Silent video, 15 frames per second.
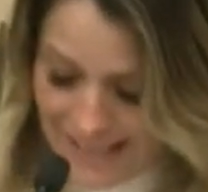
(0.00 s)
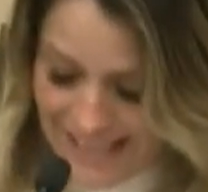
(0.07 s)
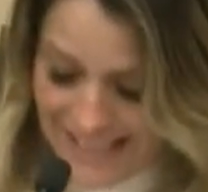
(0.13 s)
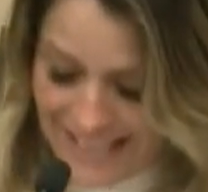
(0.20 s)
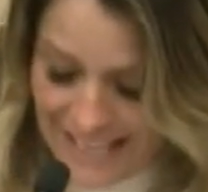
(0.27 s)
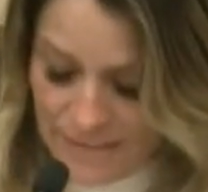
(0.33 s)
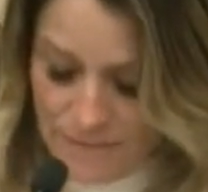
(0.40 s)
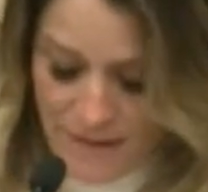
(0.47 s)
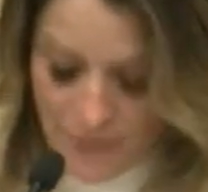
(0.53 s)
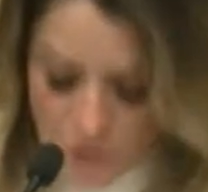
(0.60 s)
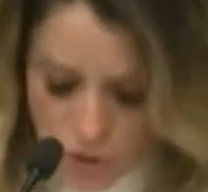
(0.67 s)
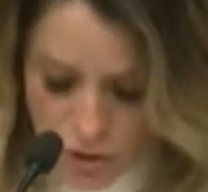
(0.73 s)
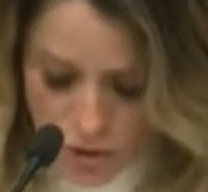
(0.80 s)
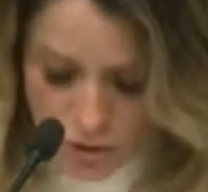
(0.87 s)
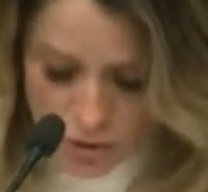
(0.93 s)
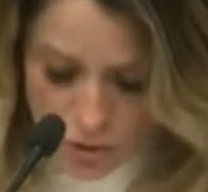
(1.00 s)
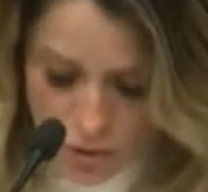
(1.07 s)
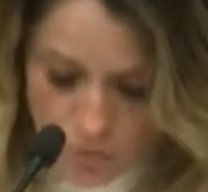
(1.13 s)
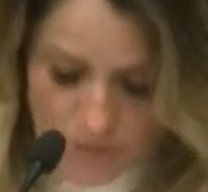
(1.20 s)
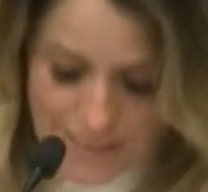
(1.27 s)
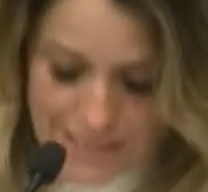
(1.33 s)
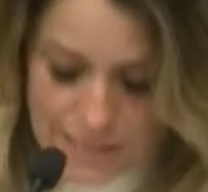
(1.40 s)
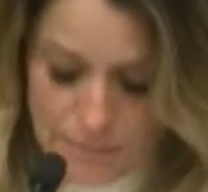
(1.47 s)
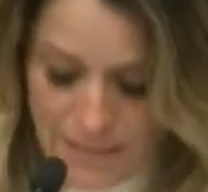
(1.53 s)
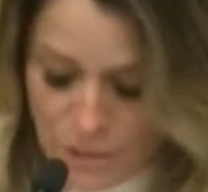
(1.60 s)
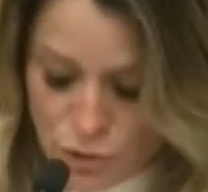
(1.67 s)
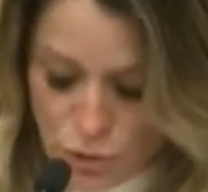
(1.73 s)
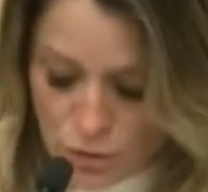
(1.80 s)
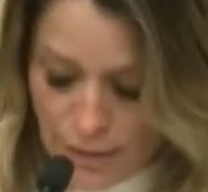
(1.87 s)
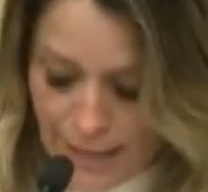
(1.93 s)
It fails to disclose he's a
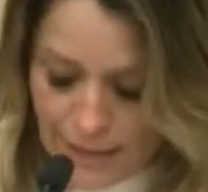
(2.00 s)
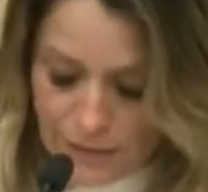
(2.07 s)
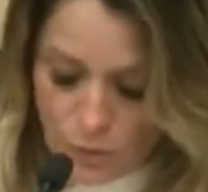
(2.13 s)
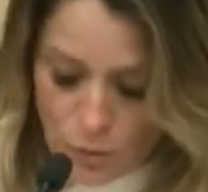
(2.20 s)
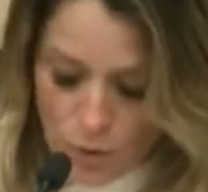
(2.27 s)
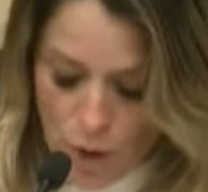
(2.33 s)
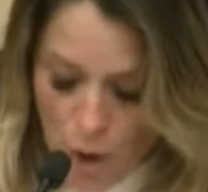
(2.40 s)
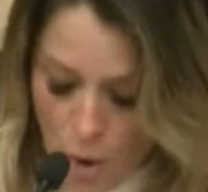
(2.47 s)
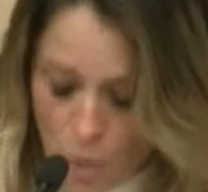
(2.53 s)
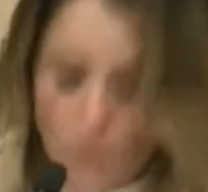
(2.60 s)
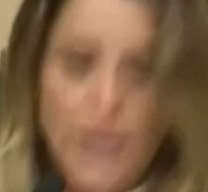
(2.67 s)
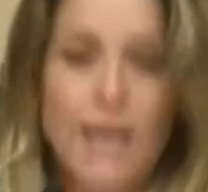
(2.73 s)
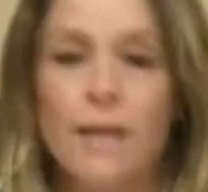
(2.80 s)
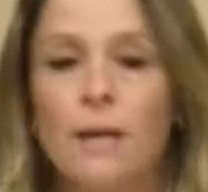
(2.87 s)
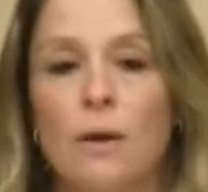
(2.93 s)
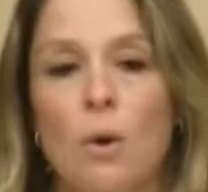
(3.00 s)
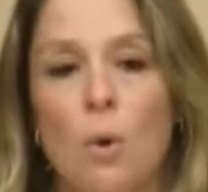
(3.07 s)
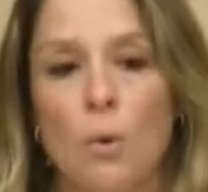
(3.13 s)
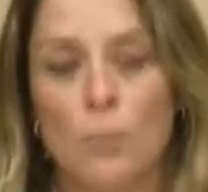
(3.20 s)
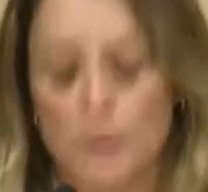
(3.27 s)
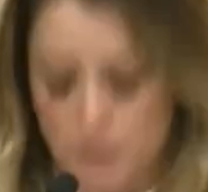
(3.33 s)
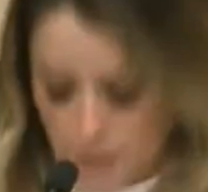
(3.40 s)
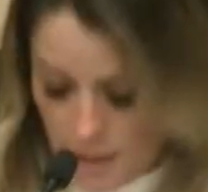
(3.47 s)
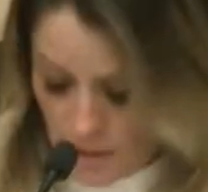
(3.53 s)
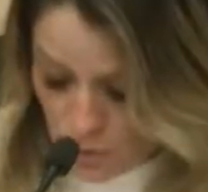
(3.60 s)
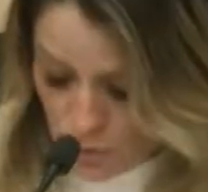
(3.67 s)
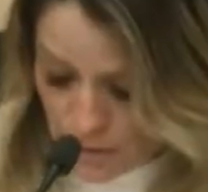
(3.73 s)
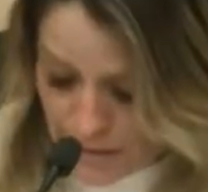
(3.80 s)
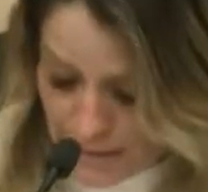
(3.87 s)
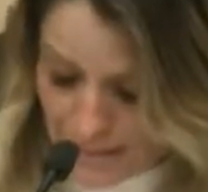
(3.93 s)
major landlord owning or with an
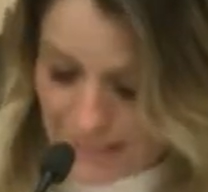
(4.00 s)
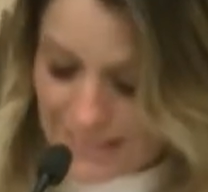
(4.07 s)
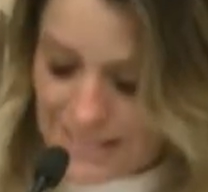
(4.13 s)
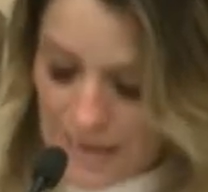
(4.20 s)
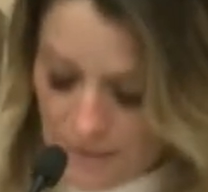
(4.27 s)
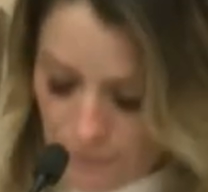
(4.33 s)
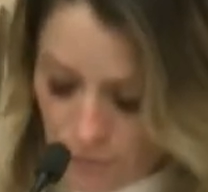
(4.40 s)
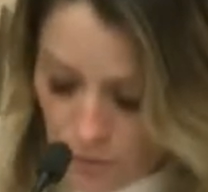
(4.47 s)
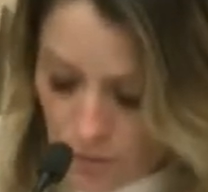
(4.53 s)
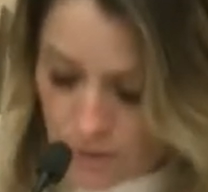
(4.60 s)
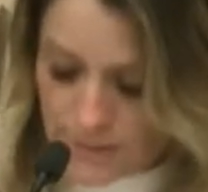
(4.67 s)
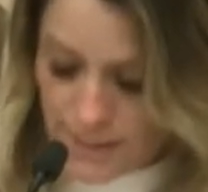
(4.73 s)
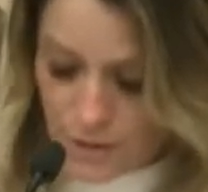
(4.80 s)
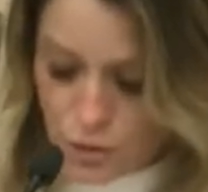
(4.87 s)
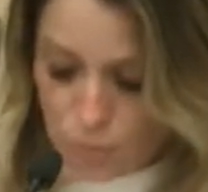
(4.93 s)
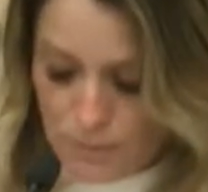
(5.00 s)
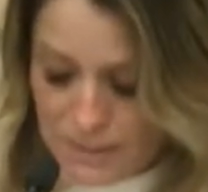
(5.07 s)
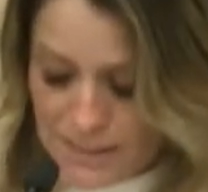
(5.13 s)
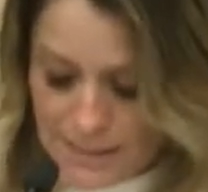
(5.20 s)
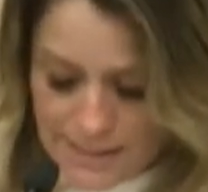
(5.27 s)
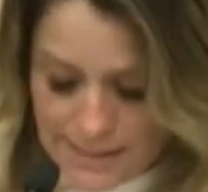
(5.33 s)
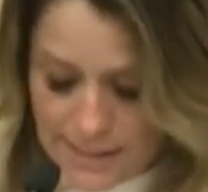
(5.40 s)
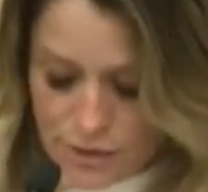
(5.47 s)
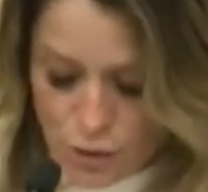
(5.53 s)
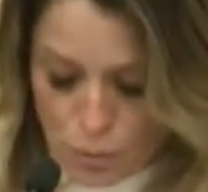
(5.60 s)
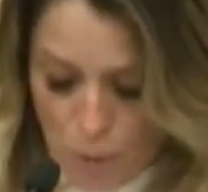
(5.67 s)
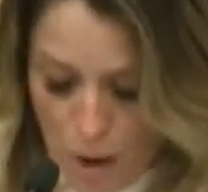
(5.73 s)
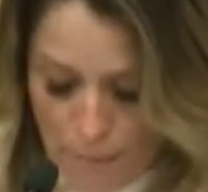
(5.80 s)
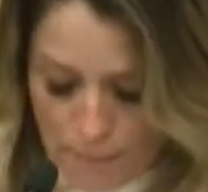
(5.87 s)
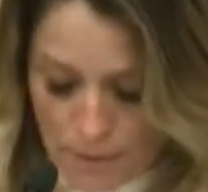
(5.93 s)
interest in several Central Business District
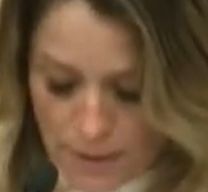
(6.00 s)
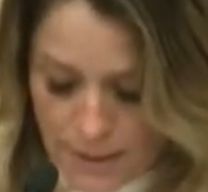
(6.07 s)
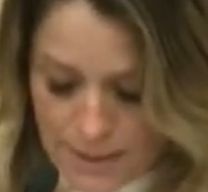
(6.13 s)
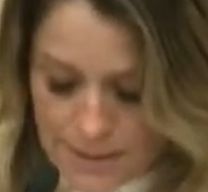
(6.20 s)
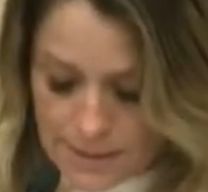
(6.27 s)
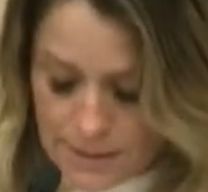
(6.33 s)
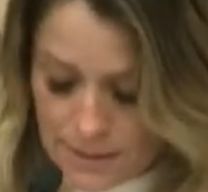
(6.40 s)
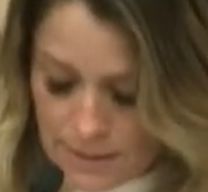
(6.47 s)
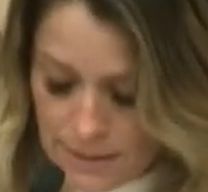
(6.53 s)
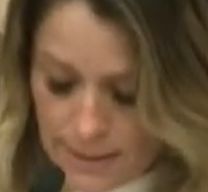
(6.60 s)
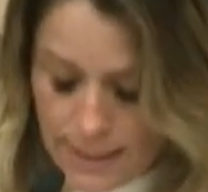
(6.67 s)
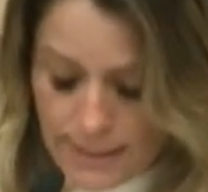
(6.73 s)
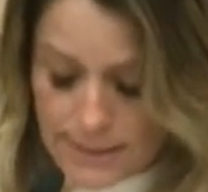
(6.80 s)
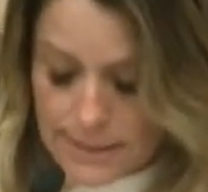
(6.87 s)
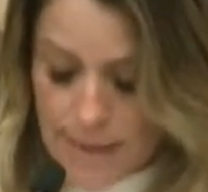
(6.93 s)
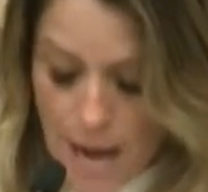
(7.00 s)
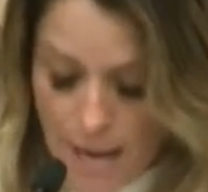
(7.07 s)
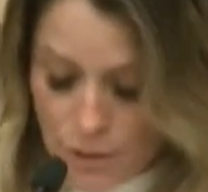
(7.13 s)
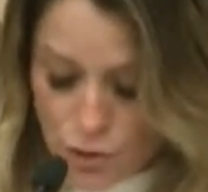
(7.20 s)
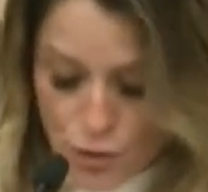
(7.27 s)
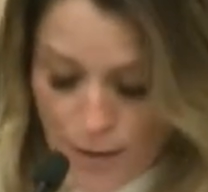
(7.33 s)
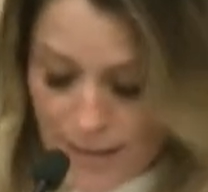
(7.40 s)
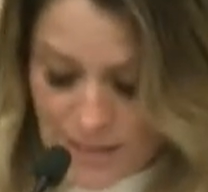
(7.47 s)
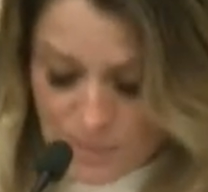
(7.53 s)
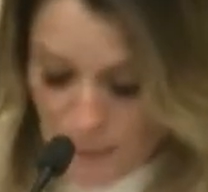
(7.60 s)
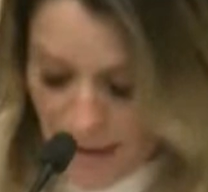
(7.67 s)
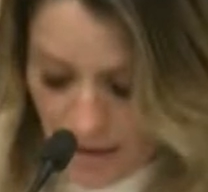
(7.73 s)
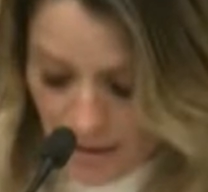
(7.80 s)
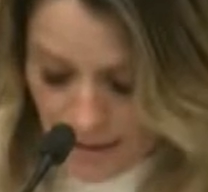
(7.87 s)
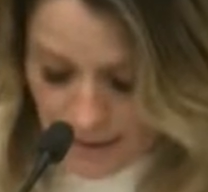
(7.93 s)
properties. It's not
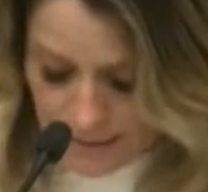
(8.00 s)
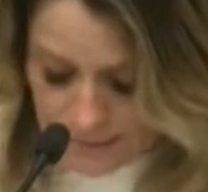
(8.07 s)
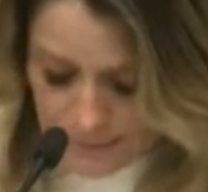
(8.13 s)
transparent.